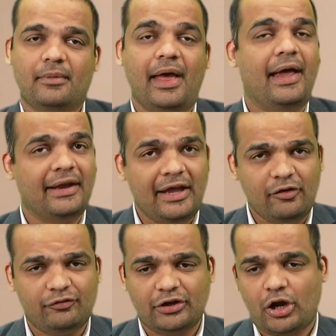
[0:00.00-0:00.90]
And
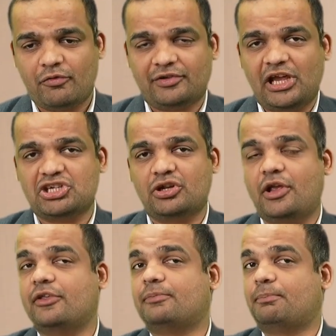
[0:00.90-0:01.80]
if the conversation
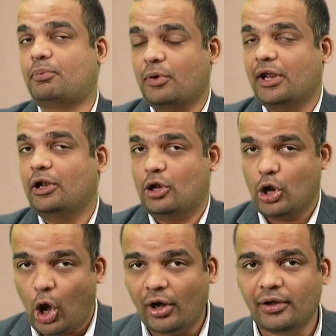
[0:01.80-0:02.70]
is pretty
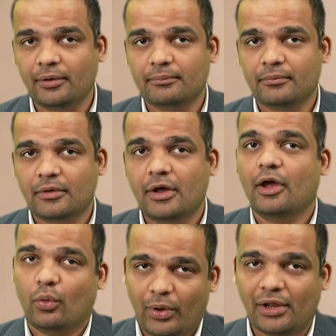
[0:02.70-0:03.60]
long,
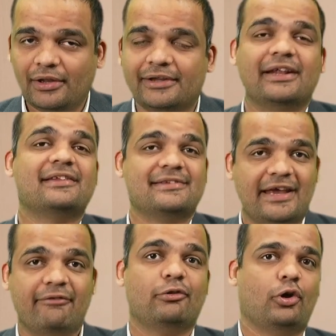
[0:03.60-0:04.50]
well, it can
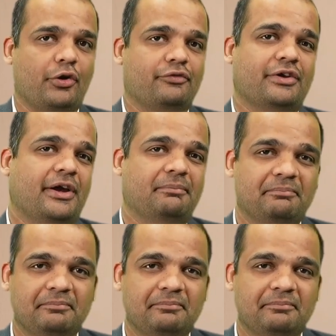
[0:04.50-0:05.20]
save a lot of time.